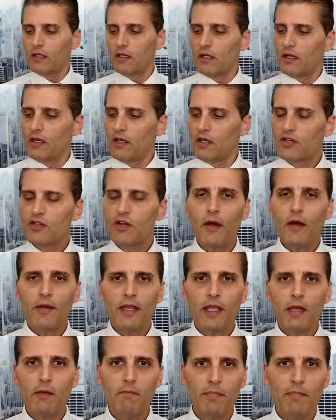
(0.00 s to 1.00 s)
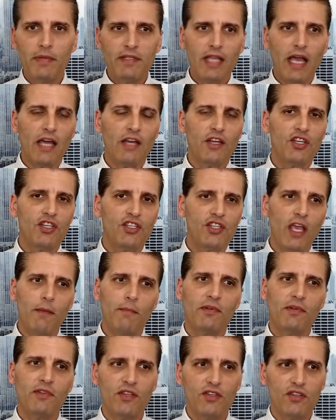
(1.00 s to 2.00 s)
Sorry I'm getting bent out of shape, but
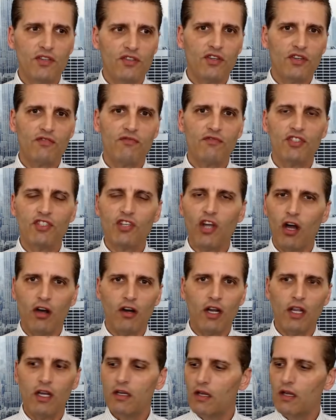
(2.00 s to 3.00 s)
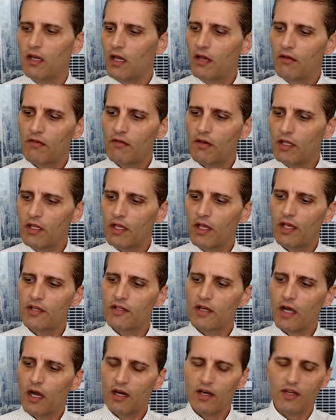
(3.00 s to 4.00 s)
this is just retarded. It really is,
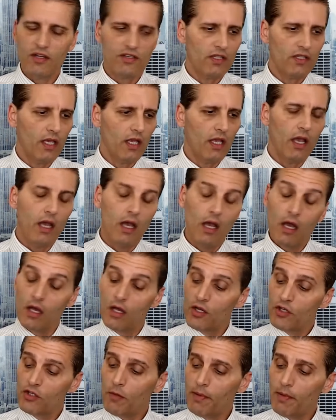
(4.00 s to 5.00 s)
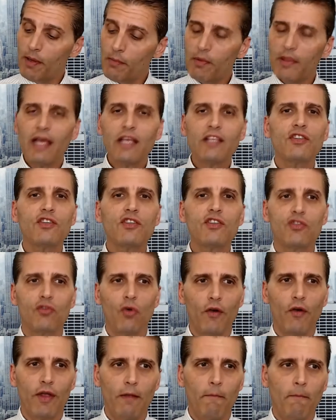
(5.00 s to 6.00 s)
honestly. So people, that's the
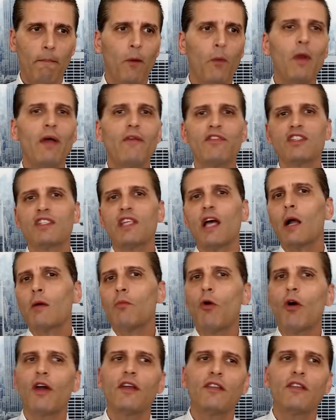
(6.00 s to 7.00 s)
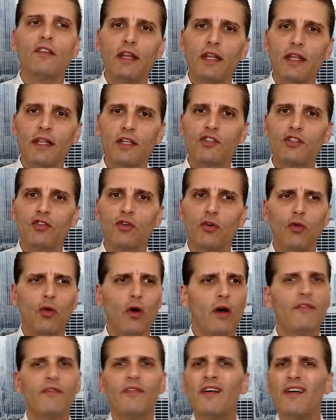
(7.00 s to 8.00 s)
story. We have a stock market today that sold
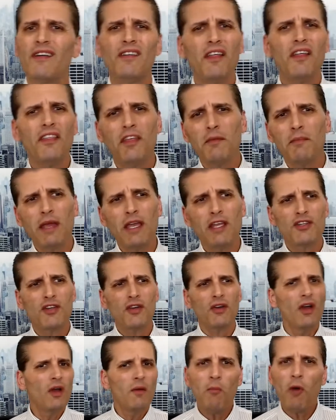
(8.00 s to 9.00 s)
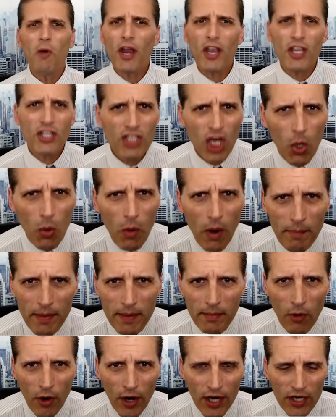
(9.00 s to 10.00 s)
off. Nothing major. Markets go up and
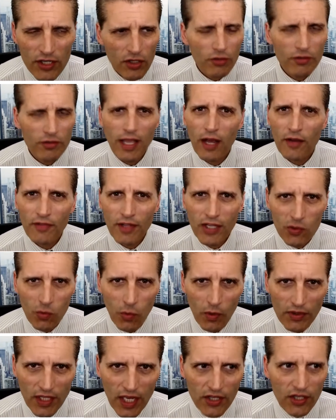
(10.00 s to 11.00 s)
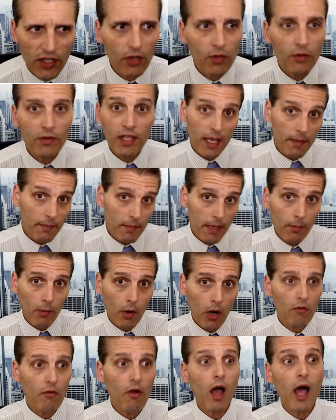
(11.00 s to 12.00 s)
markets go down. That's what they do. The
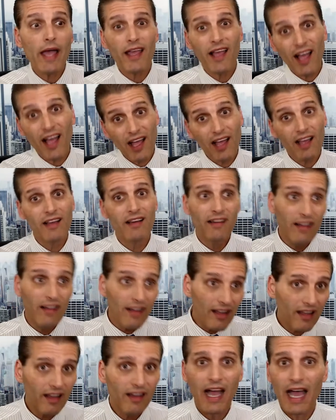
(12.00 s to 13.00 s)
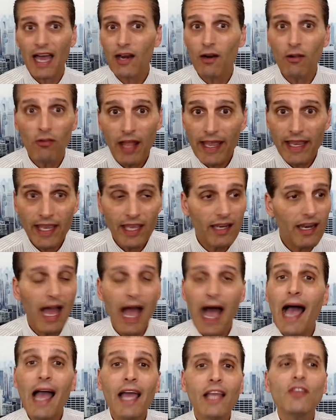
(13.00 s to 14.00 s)
MMRI, I don't like it.
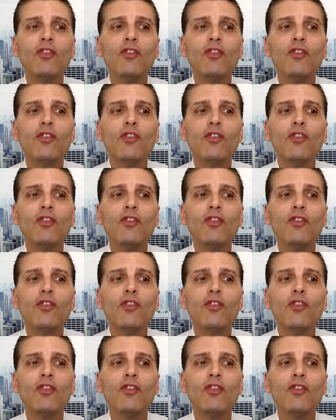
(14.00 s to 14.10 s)
I do